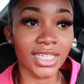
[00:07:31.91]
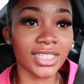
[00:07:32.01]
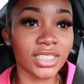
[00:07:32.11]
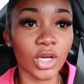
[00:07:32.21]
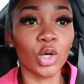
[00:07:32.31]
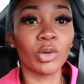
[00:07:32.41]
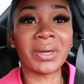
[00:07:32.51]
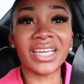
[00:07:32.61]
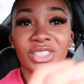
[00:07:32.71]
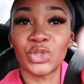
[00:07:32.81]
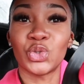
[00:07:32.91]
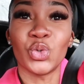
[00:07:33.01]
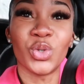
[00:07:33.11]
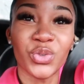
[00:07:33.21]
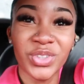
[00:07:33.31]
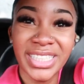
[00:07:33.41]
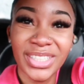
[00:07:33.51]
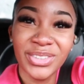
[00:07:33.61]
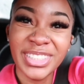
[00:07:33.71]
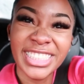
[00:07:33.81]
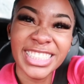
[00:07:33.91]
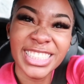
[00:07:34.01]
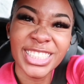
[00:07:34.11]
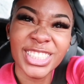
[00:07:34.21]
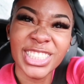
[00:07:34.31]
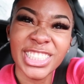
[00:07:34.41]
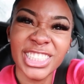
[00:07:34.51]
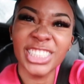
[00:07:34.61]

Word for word: It's a whole back story, okay?